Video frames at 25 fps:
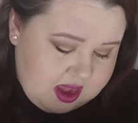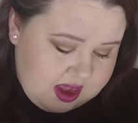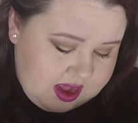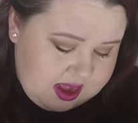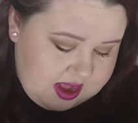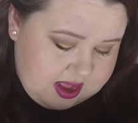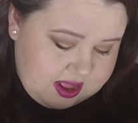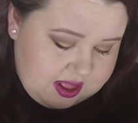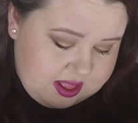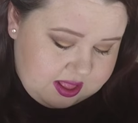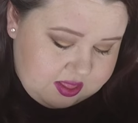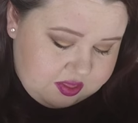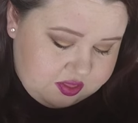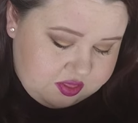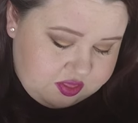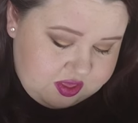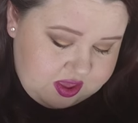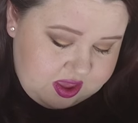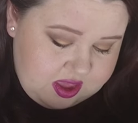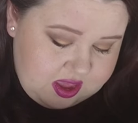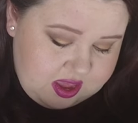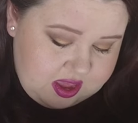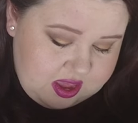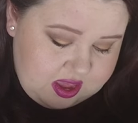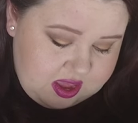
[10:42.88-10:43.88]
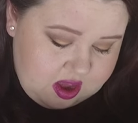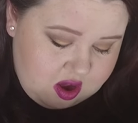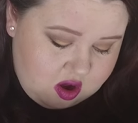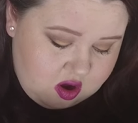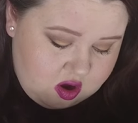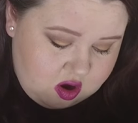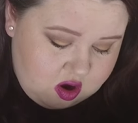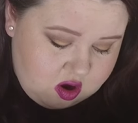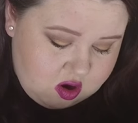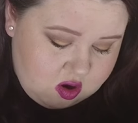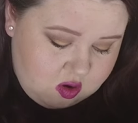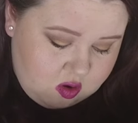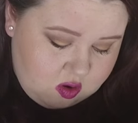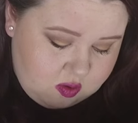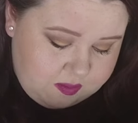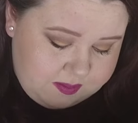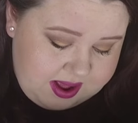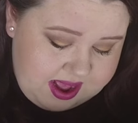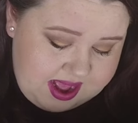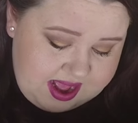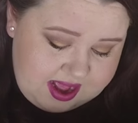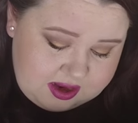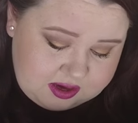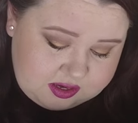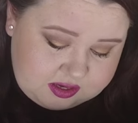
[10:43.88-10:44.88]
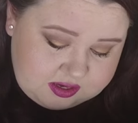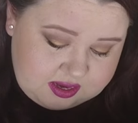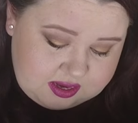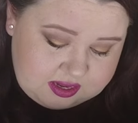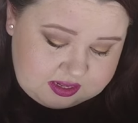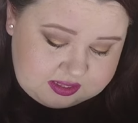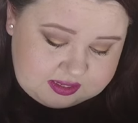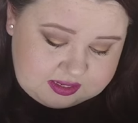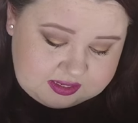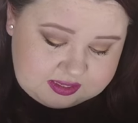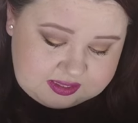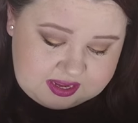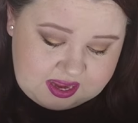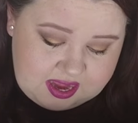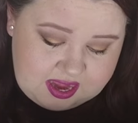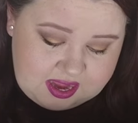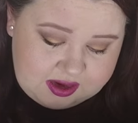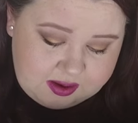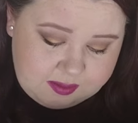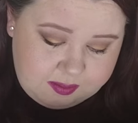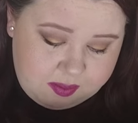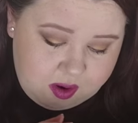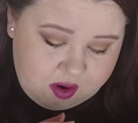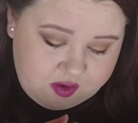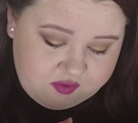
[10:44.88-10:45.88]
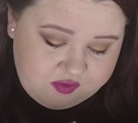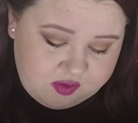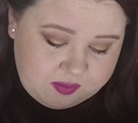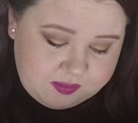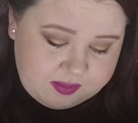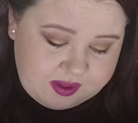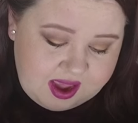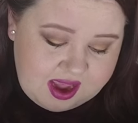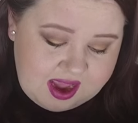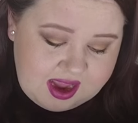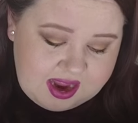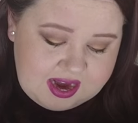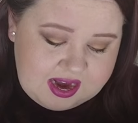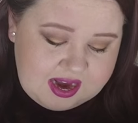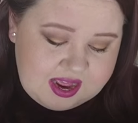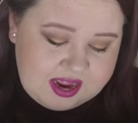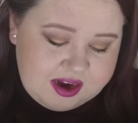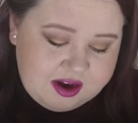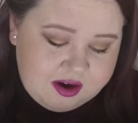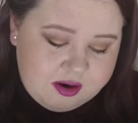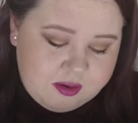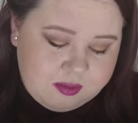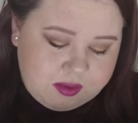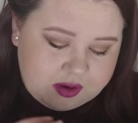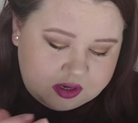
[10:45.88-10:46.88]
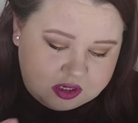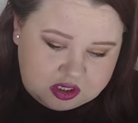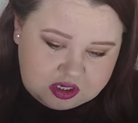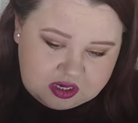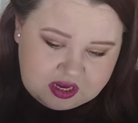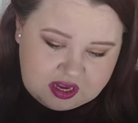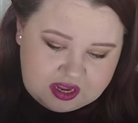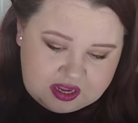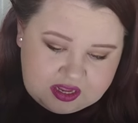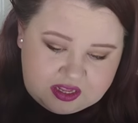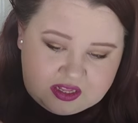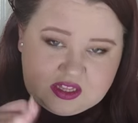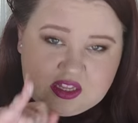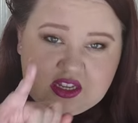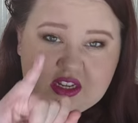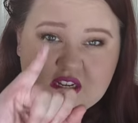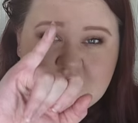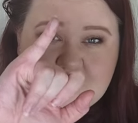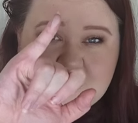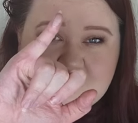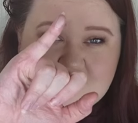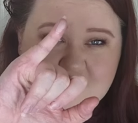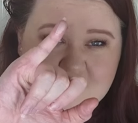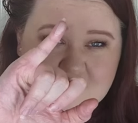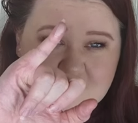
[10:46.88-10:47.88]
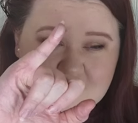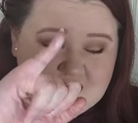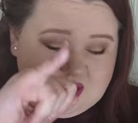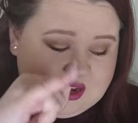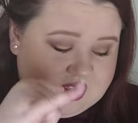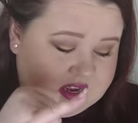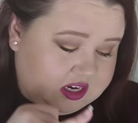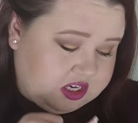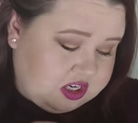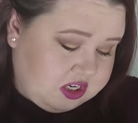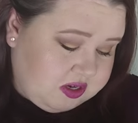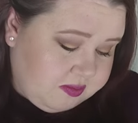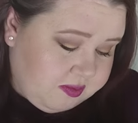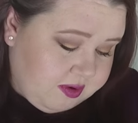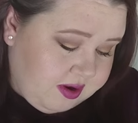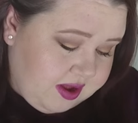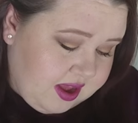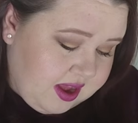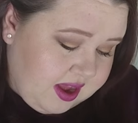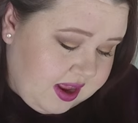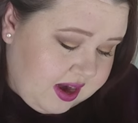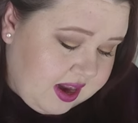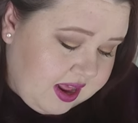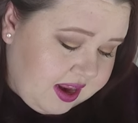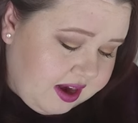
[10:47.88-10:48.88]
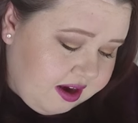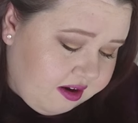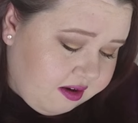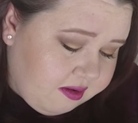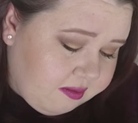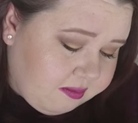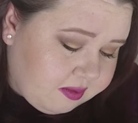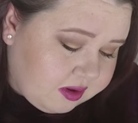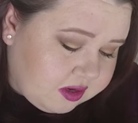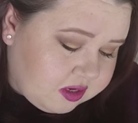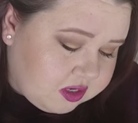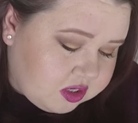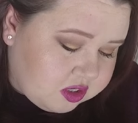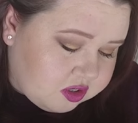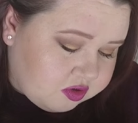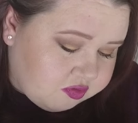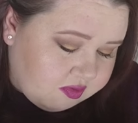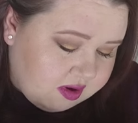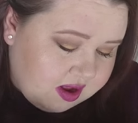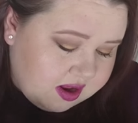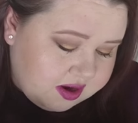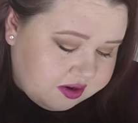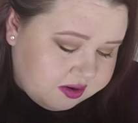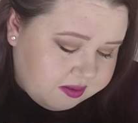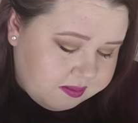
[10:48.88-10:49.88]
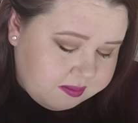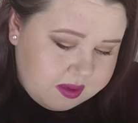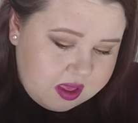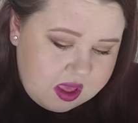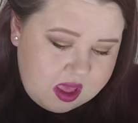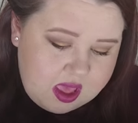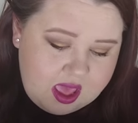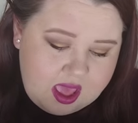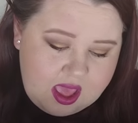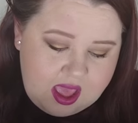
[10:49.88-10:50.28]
and they are all matte as I said apart from the highlighter which is a shimmery highlighter which is random.